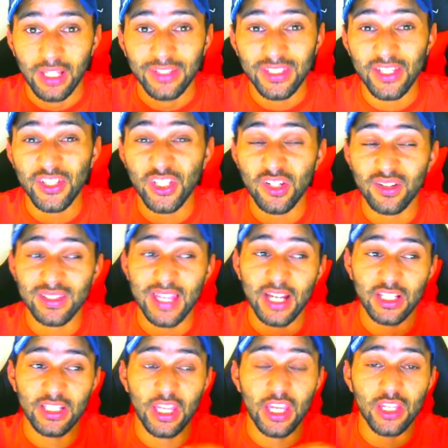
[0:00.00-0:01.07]
This year it's
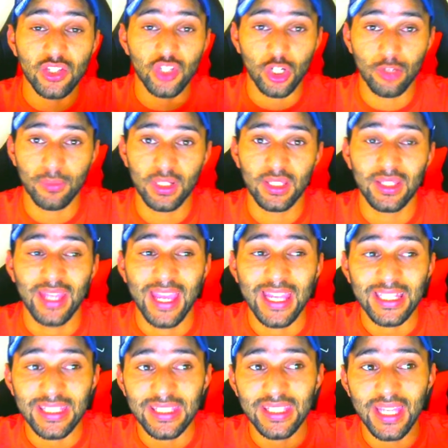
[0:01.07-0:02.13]
actually in Germany and
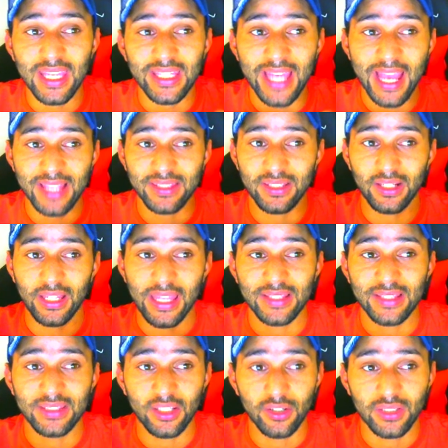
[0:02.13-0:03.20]
EA has
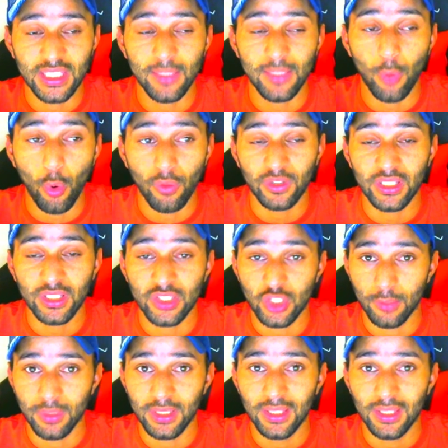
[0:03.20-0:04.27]
their team over in
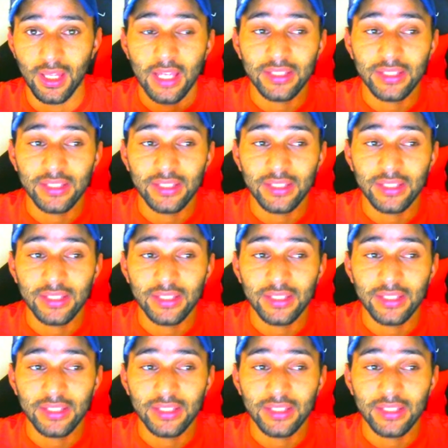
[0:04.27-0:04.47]
Germany.